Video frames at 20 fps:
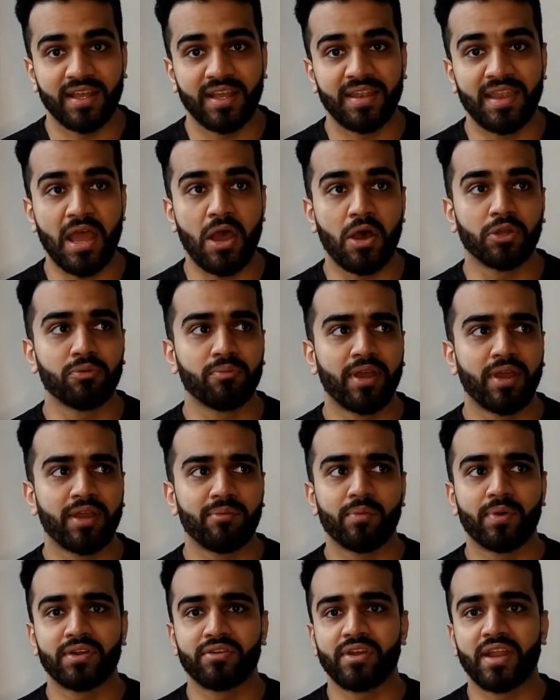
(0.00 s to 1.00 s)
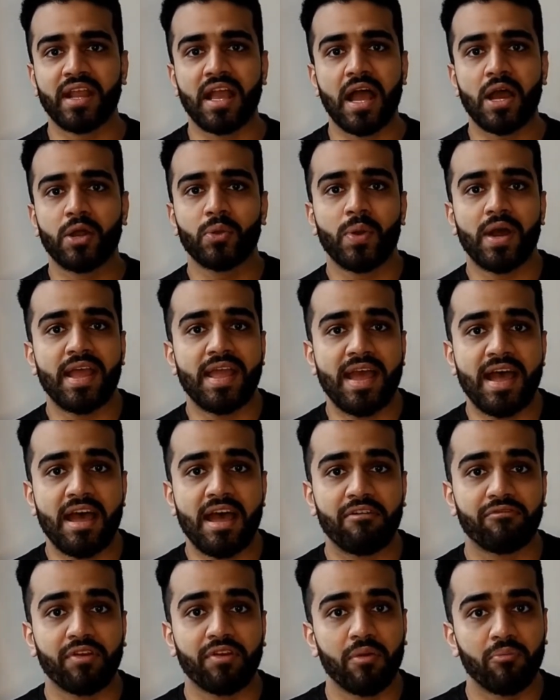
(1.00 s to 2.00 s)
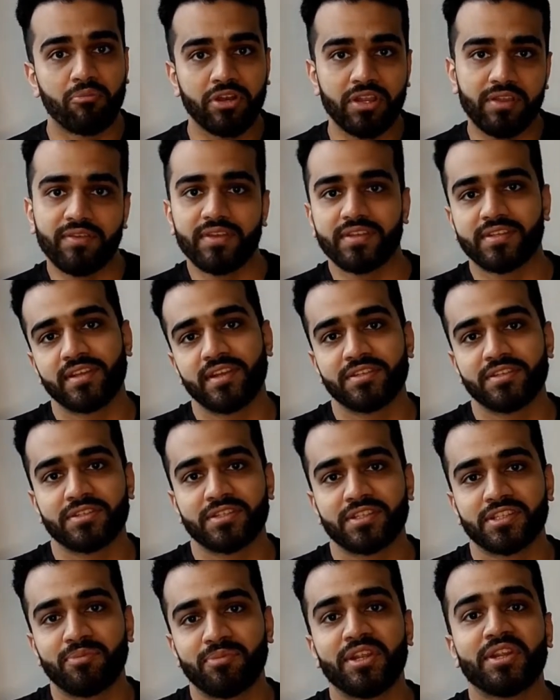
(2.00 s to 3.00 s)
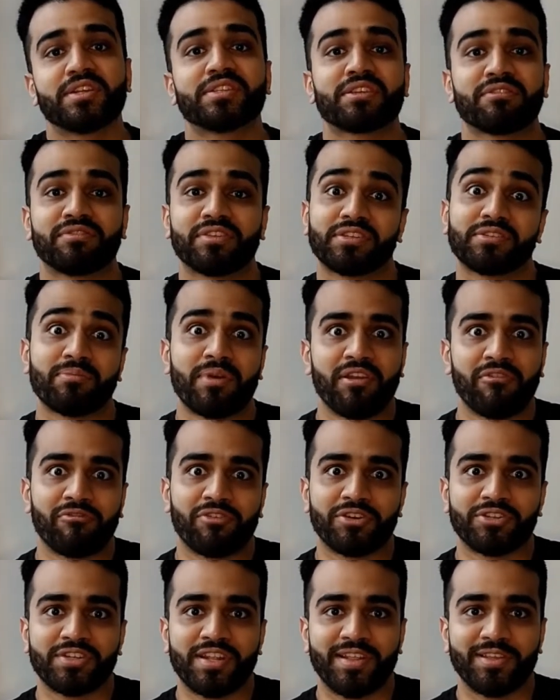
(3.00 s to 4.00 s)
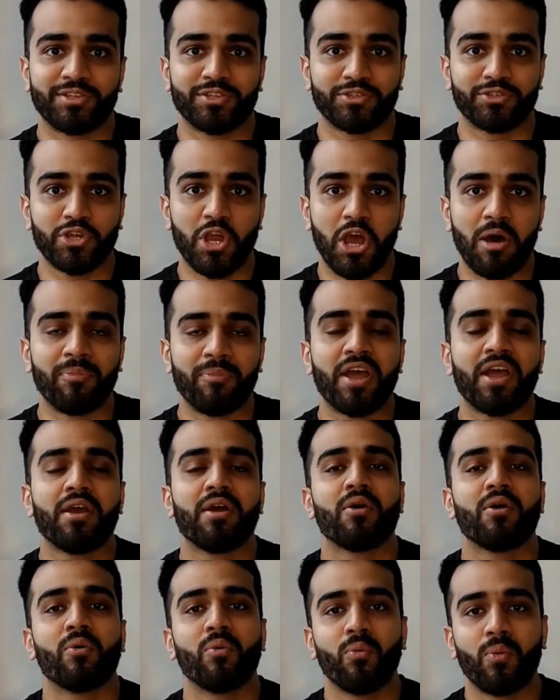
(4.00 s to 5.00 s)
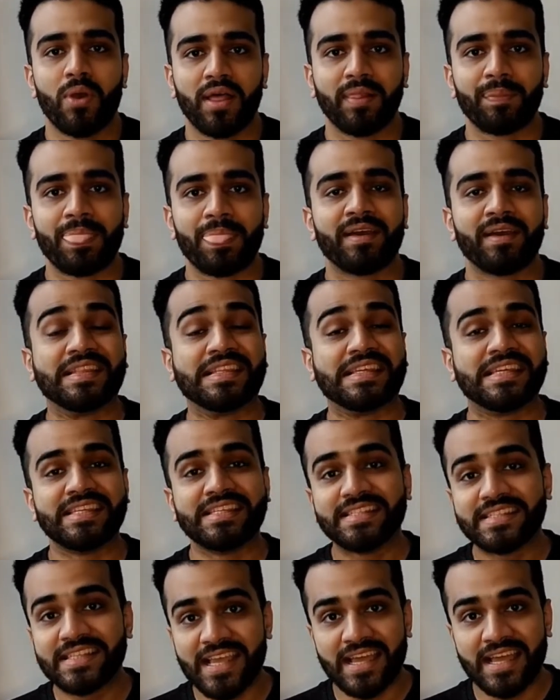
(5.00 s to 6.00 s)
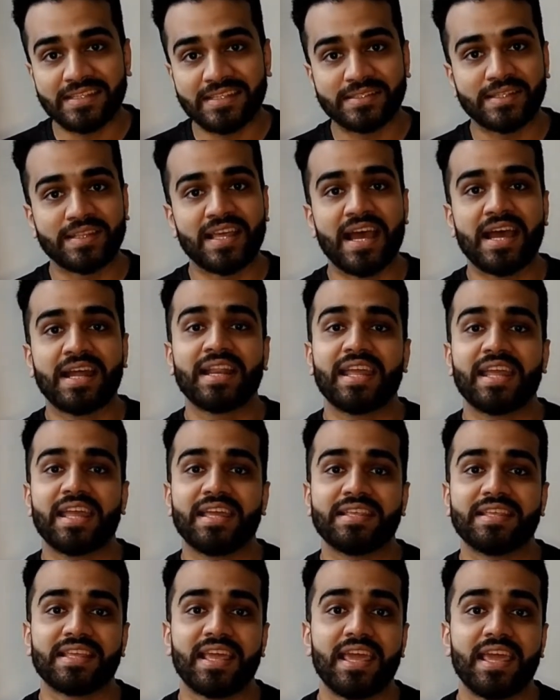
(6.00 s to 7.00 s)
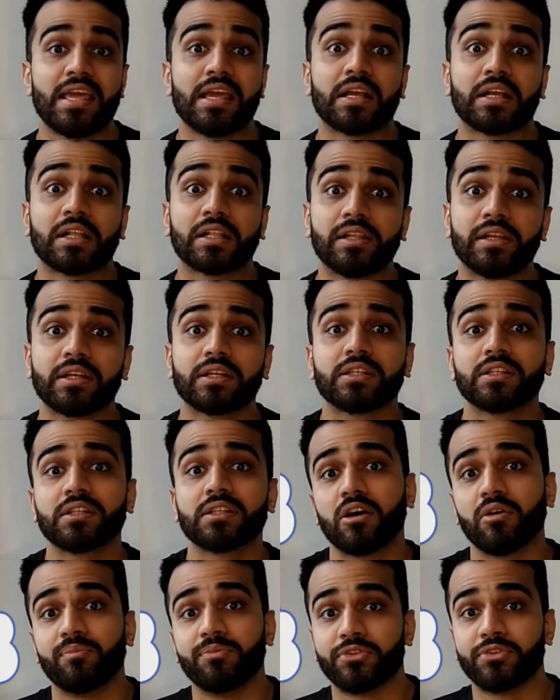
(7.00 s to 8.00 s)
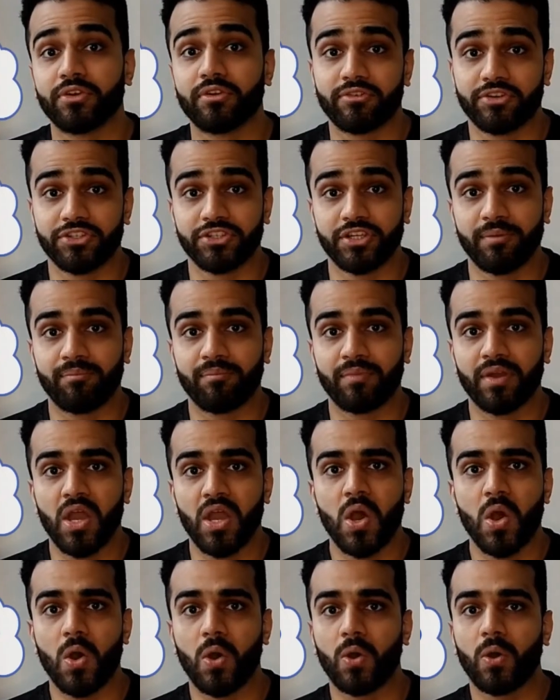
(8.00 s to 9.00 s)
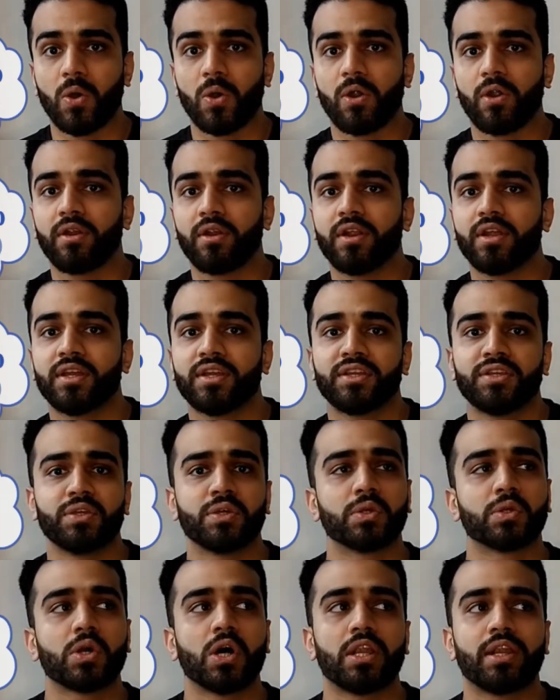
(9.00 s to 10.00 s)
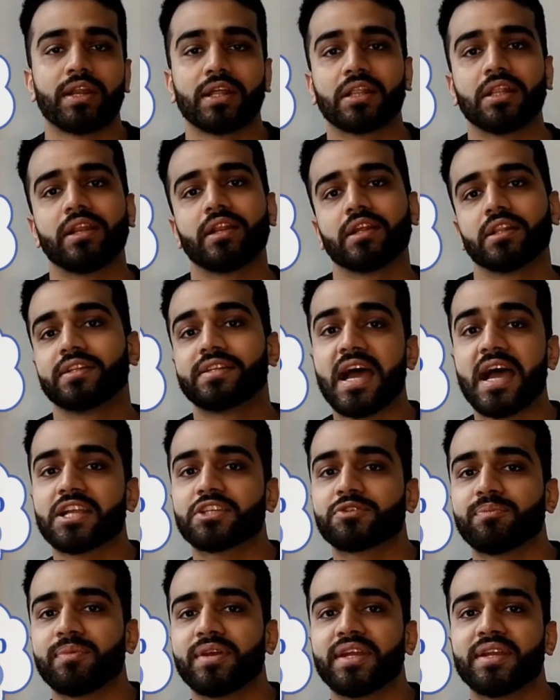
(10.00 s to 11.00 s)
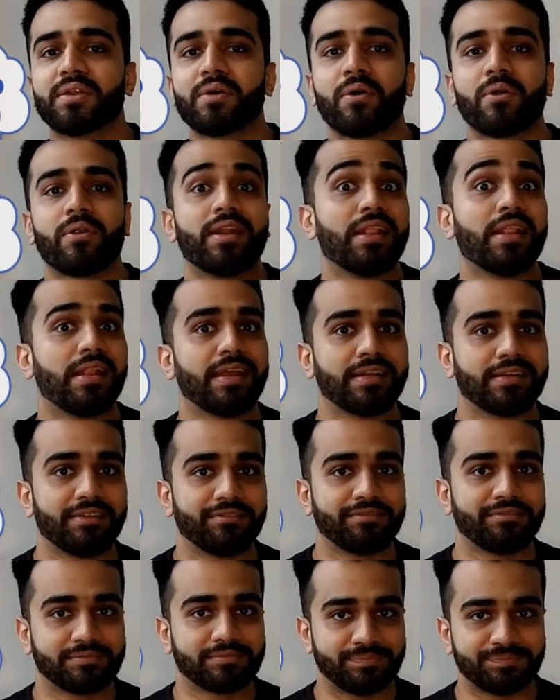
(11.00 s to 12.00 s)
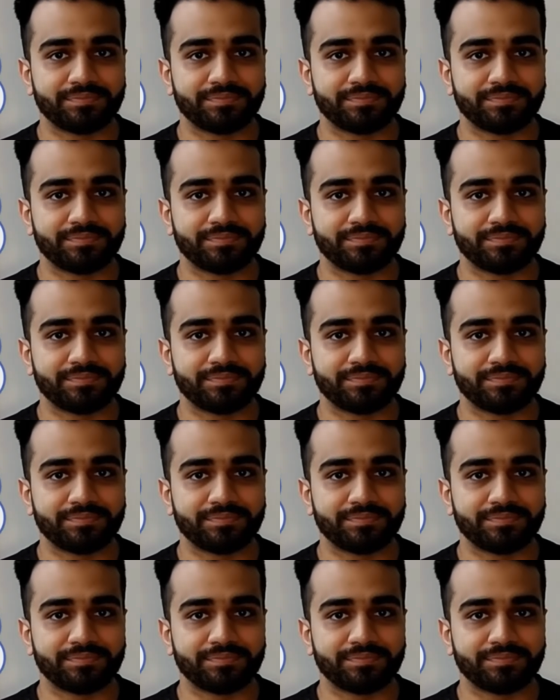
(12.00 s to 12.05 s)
Now you might be wondering, how do I have previous NHS experience if this is my first NHS job? Well, the easy answer to that is a clinical observership, or you could call it a clinical attachment or an elective.